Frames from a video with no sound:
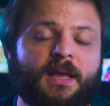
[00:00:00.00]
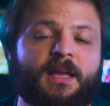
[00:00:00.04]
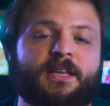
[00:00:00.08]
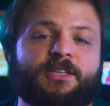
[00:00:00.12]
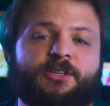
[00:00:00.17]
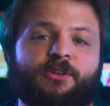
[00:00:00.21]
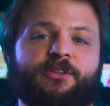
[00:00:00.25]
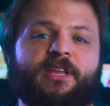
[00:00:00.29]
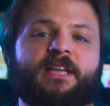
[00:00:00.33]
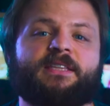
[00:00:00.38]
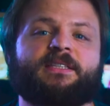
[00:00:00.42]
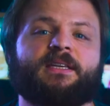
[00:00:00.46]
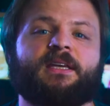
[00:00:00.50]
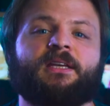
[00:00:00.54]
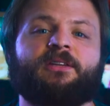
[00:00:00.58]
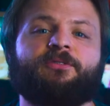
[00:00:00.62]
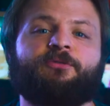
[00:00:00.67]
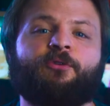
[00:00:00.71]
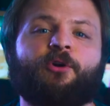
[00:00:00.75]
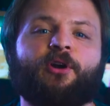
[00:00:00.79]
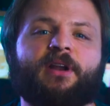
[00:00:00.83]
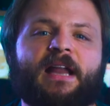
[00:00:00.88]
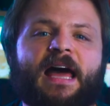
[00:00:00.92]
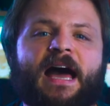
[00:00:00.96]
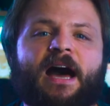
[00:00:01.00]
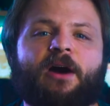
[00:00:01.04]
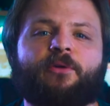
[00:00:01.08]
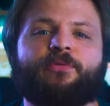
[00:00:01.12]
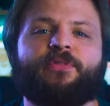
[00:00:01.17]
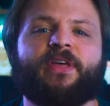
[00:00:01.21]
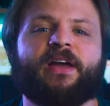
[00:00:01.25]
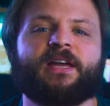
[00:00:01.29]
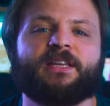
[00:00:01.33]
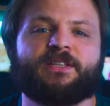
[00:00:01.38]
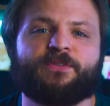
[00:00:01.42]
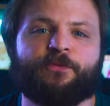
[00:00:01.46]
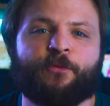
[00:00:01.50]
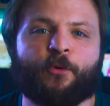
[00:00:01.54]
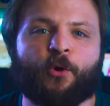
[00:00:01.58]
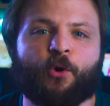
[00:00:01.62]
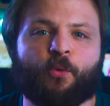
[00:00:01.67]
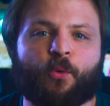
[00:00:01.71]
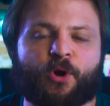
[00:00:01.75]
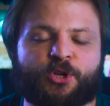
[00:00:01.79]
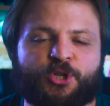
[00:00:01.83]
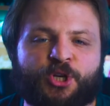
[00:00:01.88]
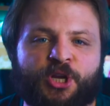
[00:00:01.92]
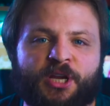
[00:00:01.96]
So that's it for now, thanks for
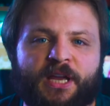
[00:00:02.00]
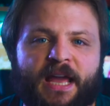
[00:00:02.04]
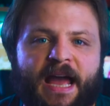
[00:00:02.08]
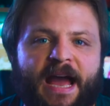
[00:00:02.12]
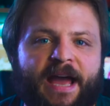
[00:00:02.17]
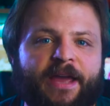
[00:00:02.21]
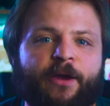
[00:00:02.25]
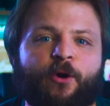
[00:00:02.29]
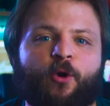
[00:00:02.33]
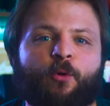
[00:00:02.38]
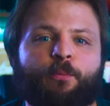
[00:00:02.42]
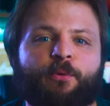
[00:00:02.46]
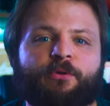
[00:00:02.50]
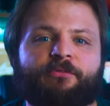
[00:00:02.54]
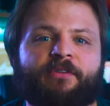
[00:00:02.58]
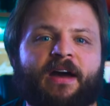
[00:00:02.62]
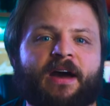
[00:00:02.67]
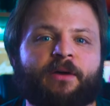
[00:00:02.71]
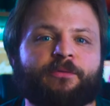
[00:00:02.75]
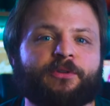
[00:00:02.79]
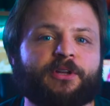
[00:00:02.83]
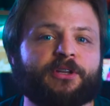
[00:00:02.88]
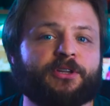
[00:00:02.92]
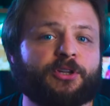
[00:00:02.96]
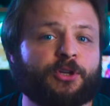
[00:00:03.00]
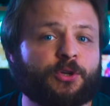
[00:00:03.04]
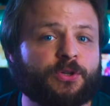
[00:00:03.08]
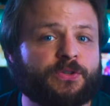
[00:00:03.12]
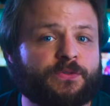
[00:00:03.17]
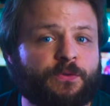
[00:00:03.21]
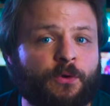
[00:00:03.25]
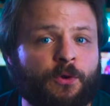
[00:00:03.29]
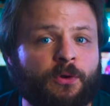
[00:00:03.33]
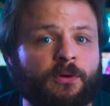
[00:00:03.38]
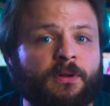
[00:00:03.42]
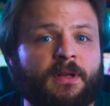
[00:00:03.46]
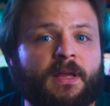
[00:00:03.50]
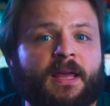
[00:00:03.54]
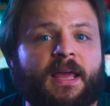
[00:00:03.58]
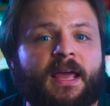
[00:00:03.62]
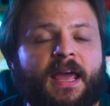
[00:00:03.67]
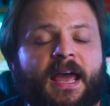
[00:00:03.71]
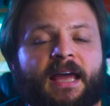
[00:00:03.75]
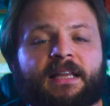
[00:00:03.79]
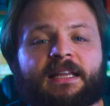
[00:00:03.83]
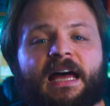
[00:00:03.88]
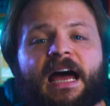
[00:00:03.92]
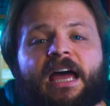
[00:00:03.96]
watching, I hope you found it useful,
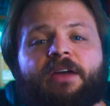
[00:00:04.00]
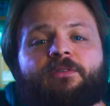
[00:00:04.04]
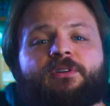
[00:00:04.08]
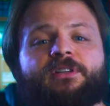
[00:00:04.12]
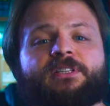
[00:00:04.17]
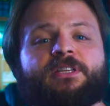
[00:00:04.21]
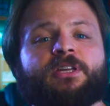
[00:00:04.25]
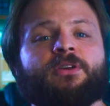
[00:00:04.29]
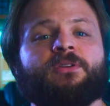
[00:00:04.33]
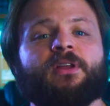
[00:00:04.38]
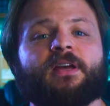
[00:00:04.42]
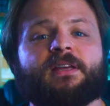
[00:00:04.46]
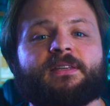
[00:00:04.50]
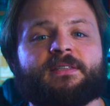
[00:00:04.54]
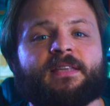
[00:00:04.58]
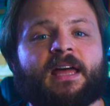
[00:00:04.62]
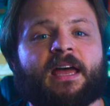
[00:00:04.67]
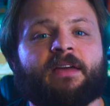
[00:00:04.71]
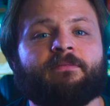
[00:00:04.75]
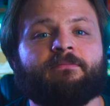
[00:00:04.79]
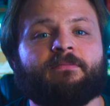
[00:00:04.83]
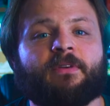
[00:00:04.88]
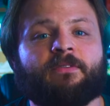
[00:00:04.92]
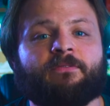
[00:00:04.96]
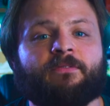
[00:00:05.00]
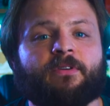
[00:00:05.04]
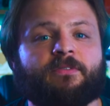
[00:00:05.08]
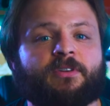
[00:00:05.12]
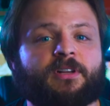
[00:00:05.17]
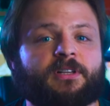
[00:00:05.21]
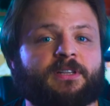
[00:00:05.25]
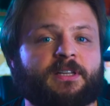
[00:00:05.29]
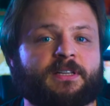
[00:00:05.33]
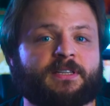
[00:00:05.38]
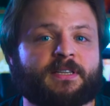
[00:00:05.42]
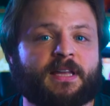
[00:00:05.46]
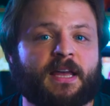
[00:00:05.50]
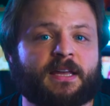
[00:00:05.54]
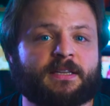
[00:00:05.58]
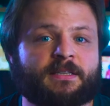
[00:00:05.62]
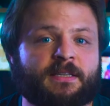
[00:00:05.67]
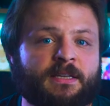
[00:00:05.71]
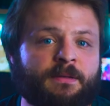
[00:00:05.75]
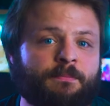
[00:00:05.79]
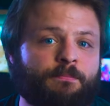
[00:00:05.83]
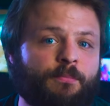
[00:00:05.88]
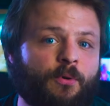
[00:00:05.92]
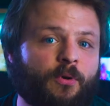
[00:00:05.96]
and I will see you next time when we will discuss
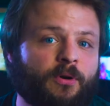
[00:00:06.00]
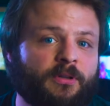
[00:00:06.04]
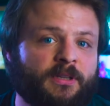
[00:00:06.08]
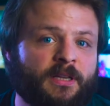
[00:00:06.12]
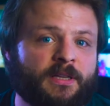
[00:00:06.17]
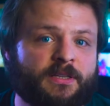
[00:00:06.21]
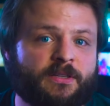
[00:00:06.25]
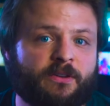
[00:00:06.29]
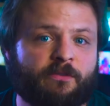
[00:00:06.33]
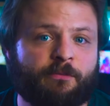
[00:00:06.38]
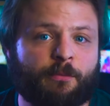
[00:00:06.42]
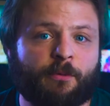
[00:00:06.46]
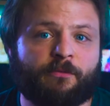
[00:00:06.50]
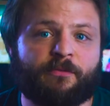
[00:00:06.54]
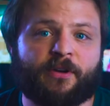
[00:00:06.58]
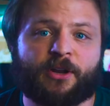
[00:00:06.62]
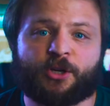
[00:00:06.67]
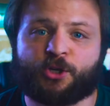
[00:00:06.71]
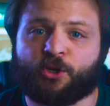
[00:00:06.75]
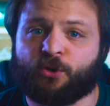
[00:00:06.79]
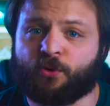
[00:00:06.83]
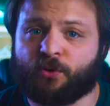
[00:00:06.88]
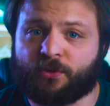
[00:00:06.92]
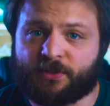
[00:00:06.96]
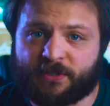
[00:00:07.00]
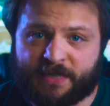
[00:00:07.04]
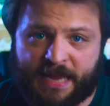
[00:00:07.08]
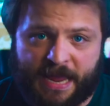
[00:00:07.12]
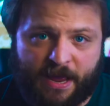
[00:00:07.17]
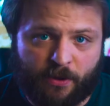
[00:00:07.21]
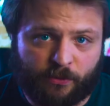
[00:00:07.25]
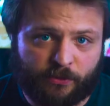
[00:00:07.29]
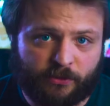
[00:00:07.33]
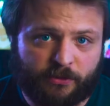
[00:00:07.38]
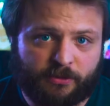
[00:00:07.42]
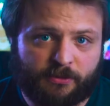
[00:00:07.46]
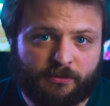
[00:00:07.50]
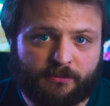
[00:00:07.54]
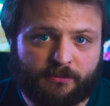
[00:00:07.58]
the importance of professional sound.